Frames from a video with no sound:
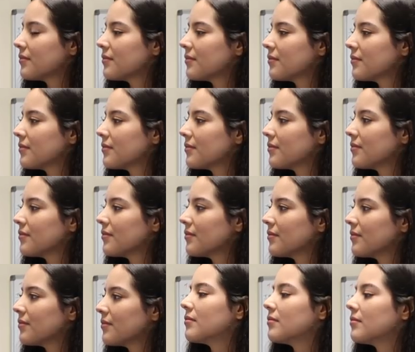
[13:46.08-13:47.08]

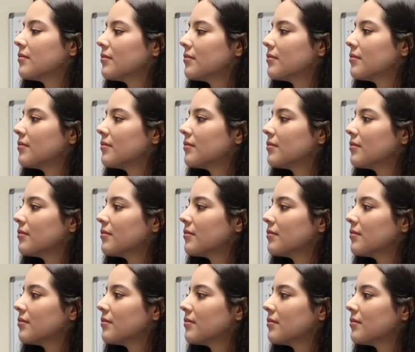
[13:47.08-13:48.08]

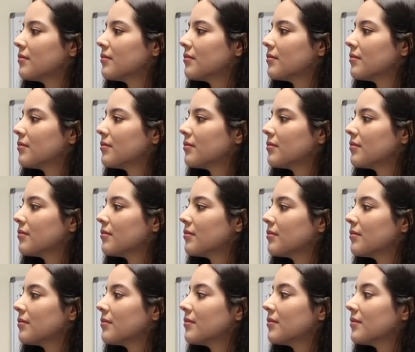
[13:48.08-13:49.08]

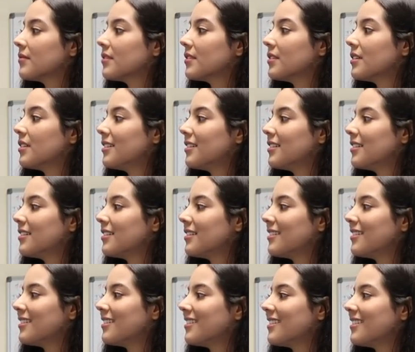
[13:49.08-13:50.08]

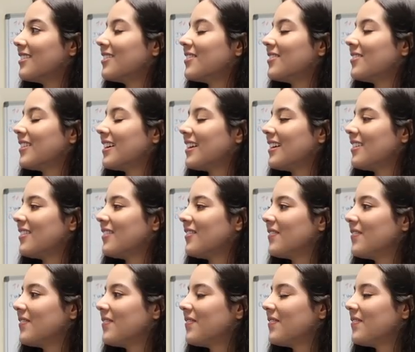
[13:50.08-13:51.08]

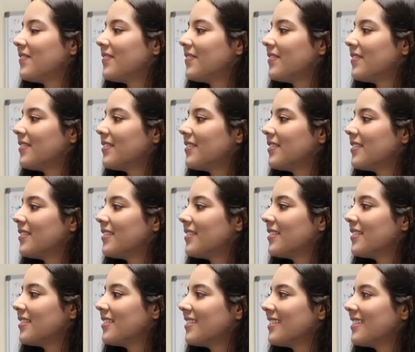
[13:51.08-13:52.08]

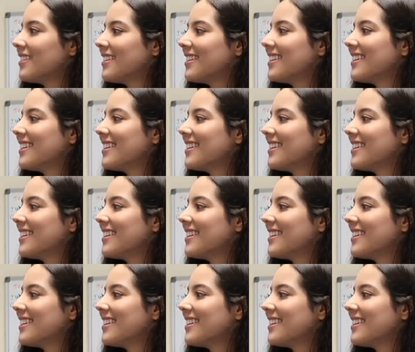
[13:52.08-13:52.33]
This person isn't speaking.